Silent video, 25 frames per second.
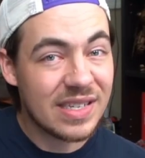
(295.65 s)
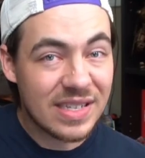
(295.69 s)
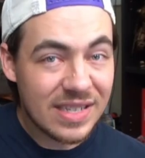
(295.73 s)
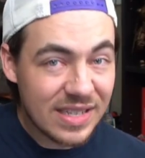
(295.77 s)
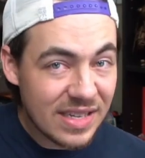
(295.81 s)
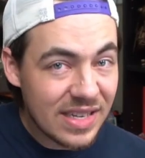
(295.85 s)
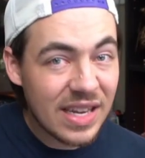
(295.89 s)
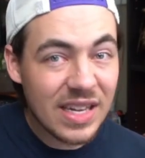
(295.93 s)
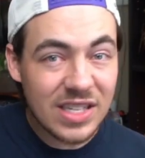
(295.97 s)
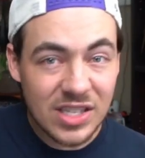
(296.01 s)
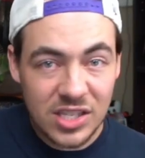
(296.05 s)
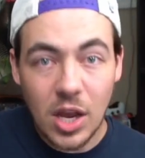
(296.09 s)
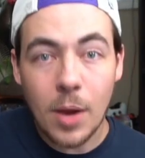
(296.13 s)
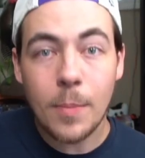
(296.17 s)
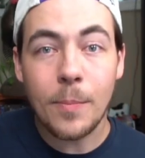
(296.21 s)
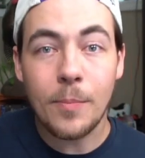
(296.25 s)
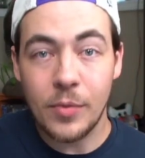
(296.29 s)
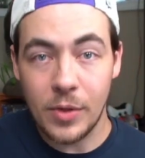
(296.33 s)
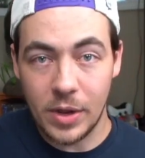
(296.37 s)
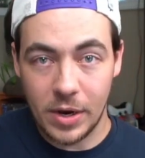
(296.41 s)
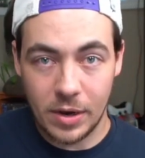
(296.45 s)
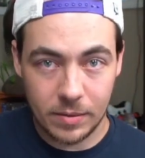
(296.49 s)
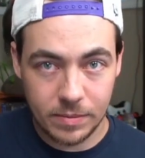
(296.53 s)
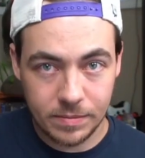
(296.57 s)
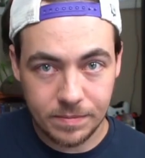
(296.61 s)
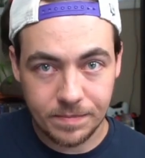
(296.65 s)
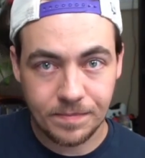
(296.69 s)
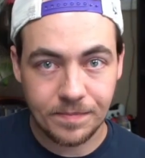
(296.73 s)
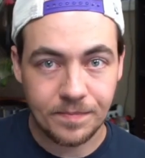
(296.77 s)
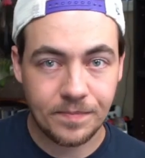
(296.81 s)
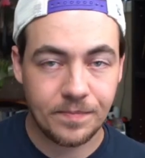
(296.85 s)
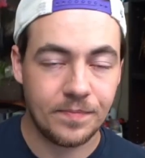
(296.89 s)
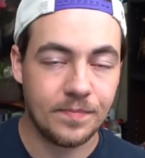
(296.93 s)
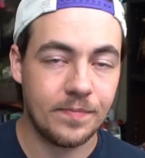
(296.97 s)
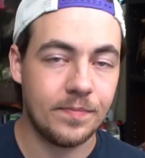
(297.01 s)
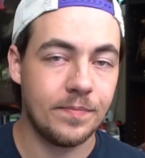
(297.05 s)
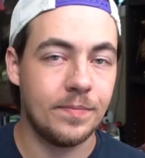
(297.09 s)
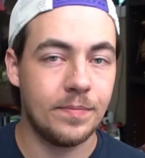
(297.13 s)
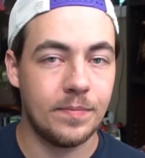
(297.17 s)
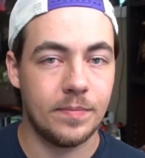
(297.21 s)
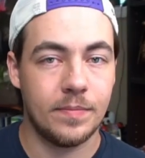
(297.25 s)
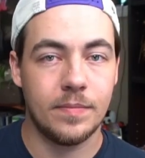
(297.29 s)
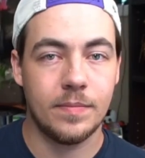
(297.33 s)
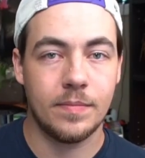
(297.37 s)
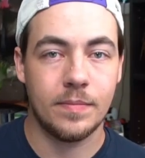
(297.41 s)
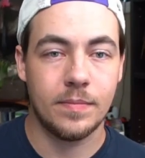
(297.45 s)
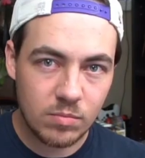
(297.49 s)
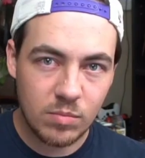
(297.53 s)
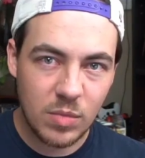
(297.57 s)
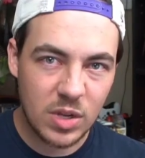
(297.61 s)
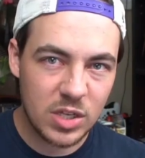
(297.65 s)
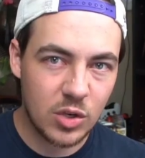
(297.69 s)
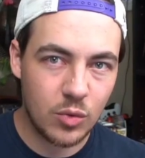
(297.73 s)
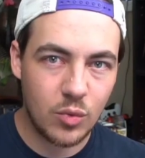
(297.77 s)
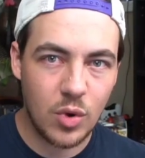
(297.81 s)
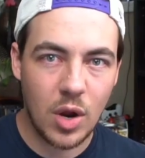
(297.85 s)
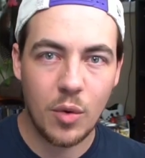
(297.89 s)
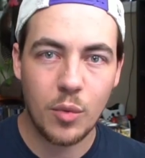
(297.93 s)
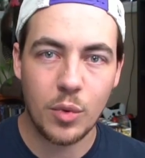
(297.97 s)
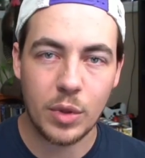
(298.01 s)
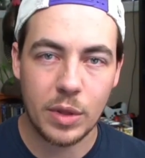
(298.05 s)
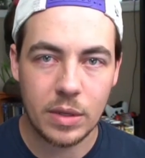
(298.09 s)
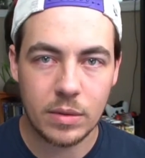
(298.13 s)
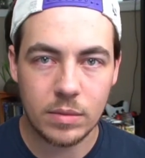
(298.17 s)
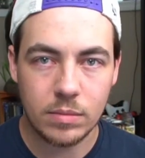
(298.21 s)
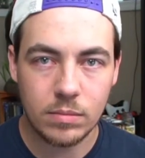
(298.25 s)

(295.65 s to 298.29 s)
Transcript: it's up there. So mess around with it,